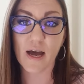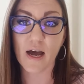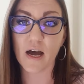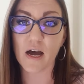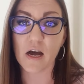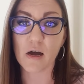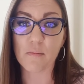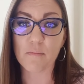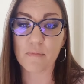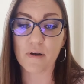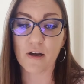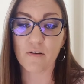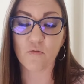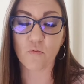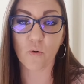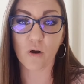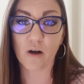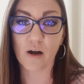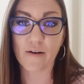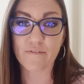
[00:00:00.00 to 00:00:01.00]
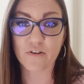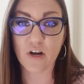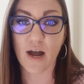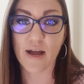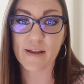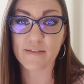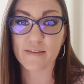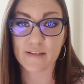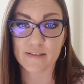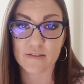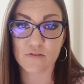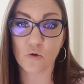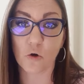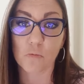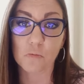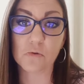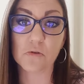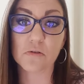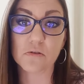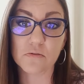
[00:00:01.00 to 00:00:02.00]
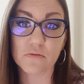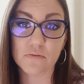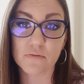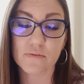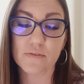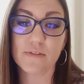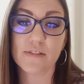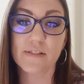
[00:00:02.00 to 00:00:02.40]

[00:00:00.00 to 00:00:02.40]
of where I've got this normal